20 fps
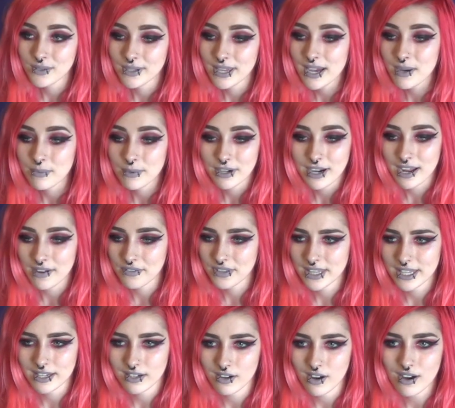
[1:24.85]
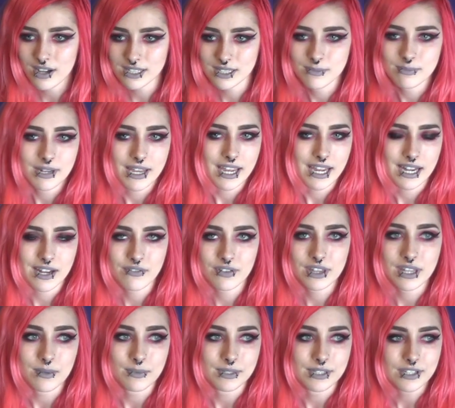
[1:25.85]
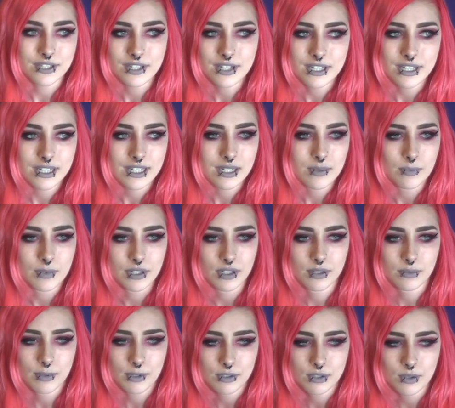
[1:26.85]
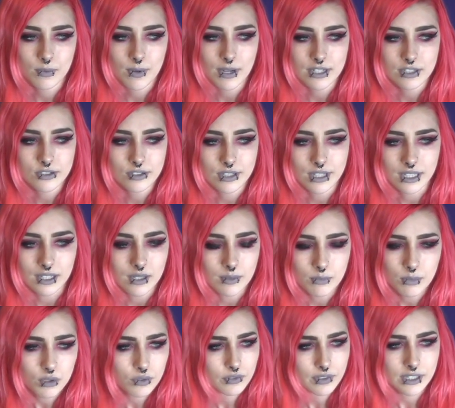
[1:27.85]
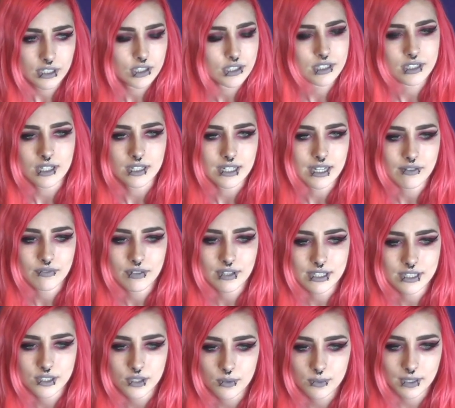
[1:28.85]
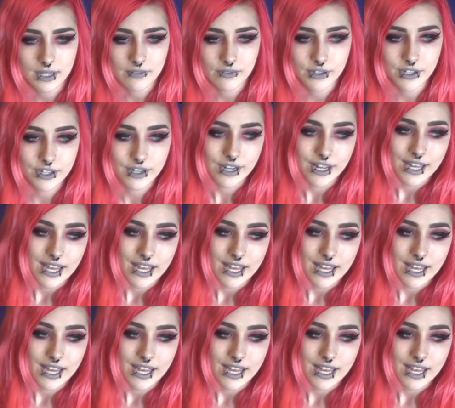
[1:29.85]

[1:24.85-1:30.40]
Well, yeah, we were having like an awesome night, everything was good, and we were about to watch like a movie just on Netflix or whatever,